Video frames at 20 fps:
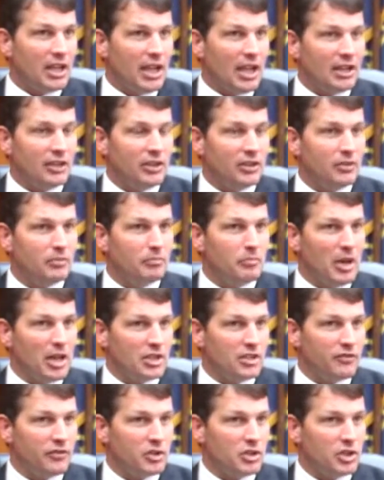at the
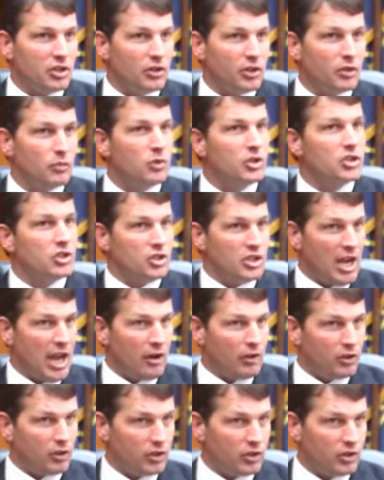Mets facility, which is now
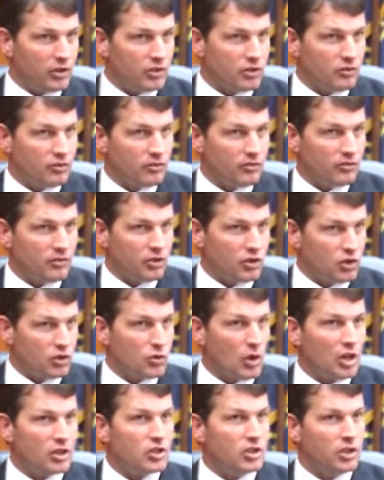under con
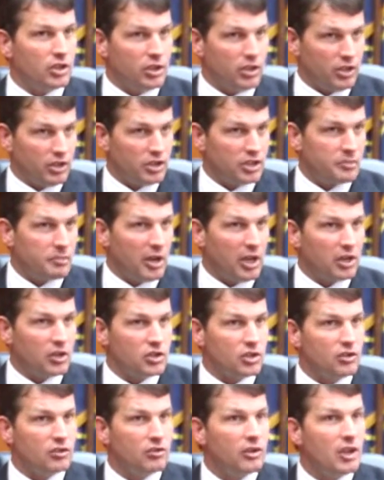construction and
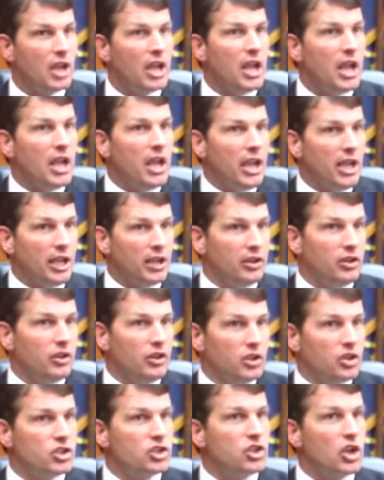expansion. And in
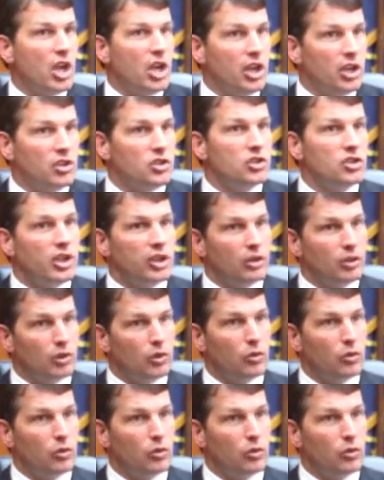exchange, they are